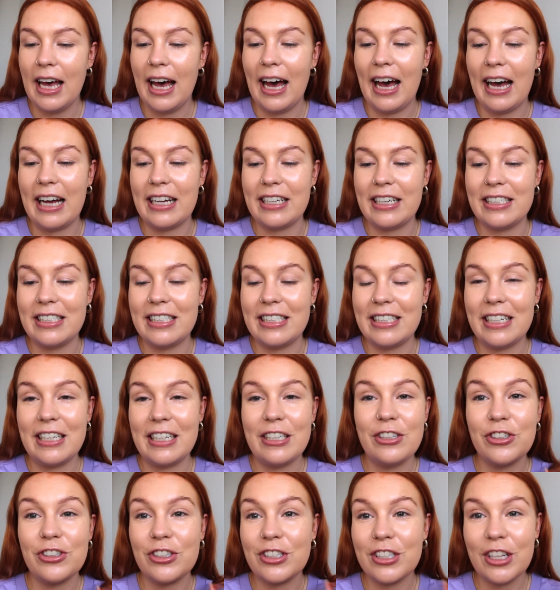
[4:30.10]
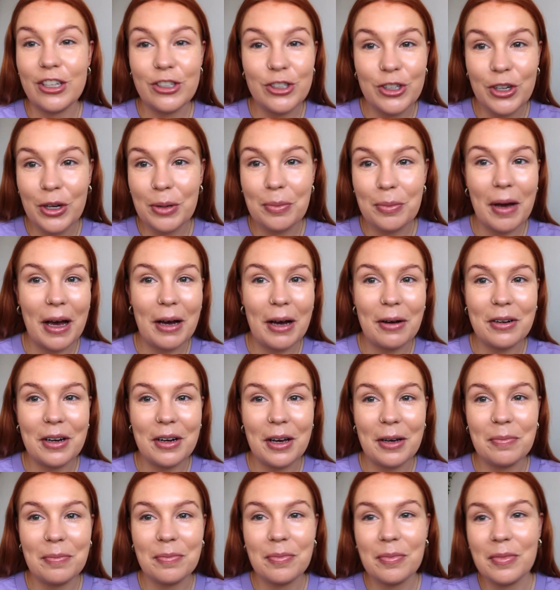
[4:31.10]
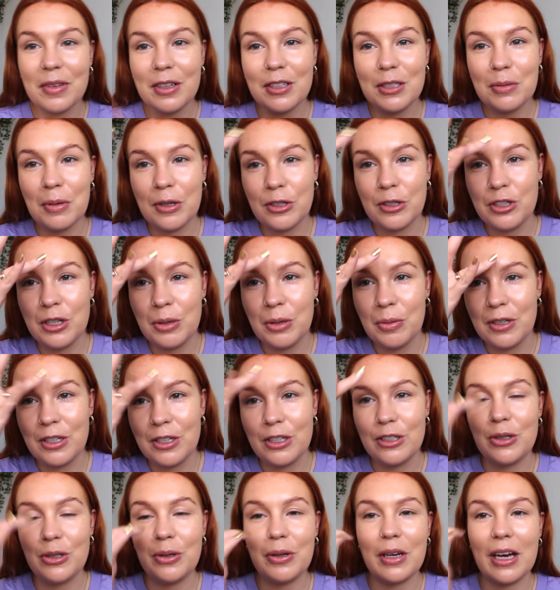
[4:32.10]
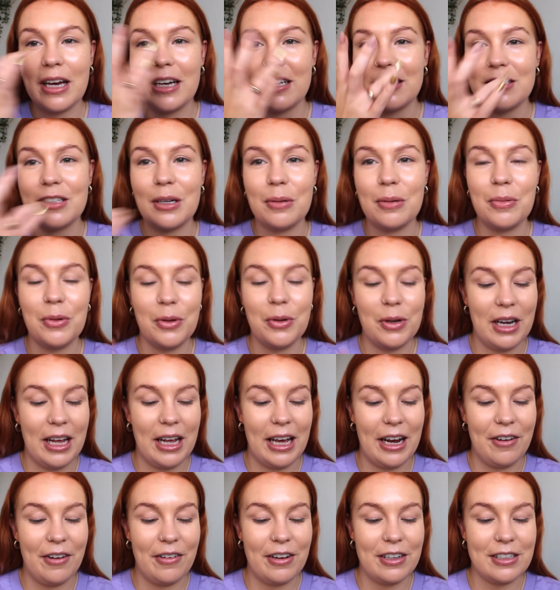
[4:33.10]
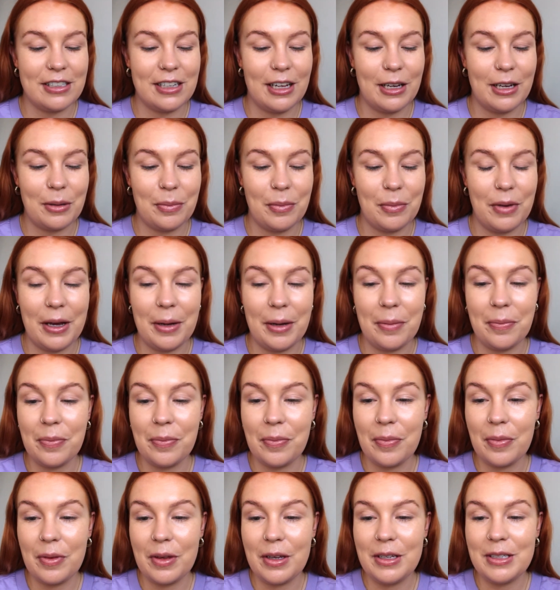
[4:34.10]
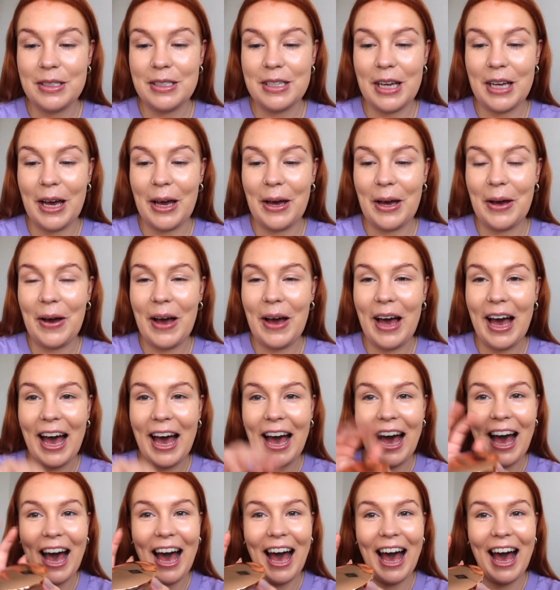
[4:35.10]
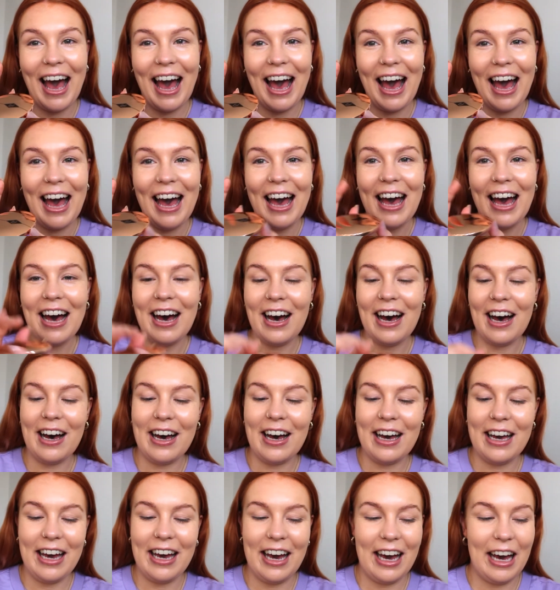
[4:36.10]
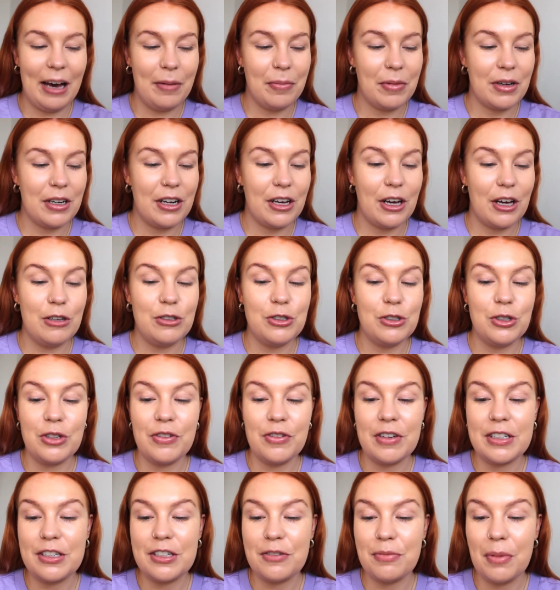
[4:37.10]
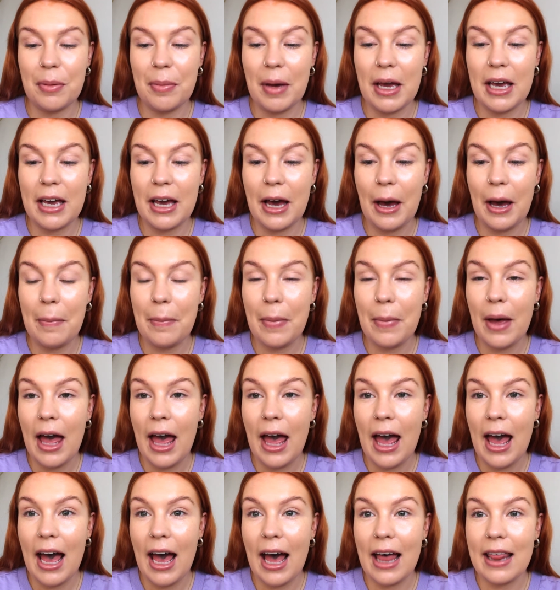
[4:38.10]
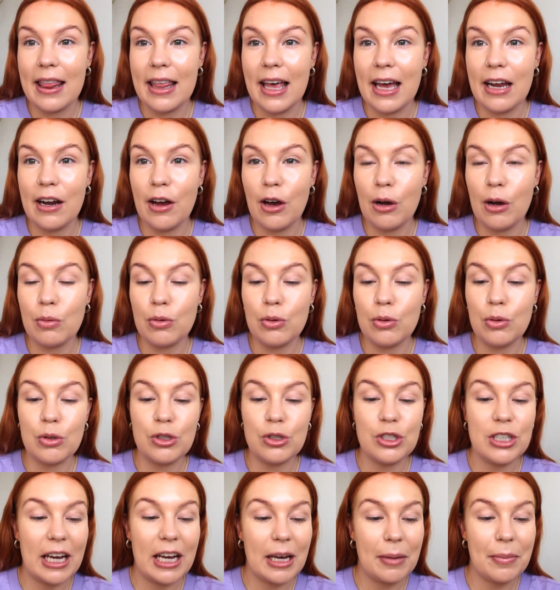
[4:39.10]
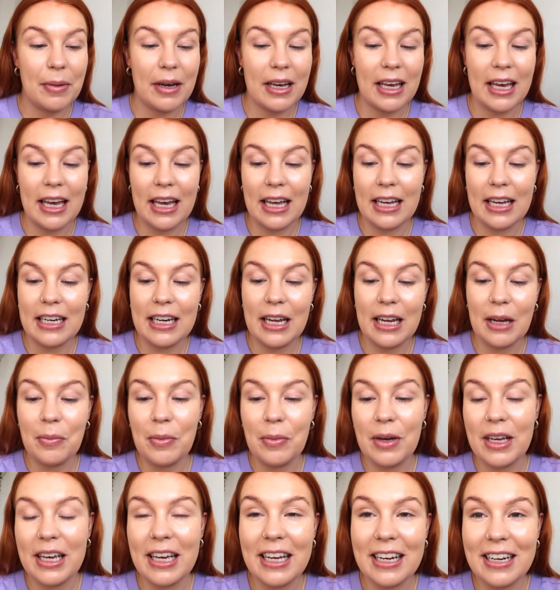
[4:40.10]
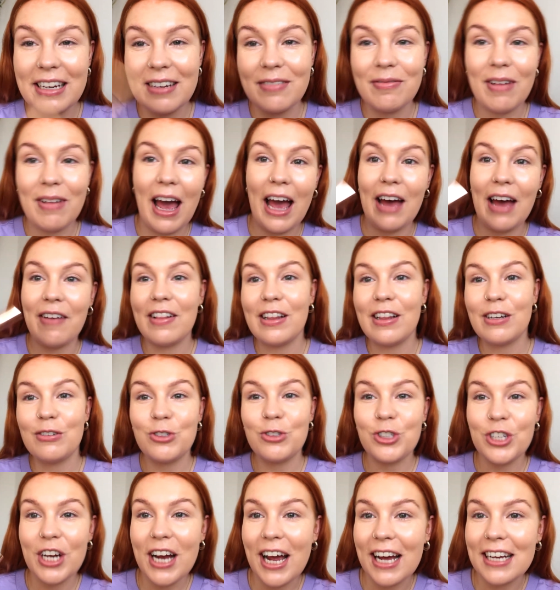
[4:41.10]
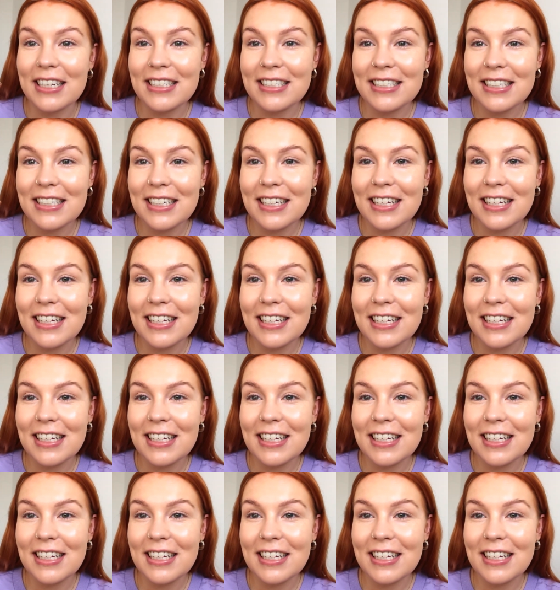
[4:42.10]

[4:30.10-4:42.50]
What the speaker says: and it's just such a good powder, especially when you do get some oily areas like me. So I am going to go and do the rest of my makeup and then I will check back in and we can have a little chat.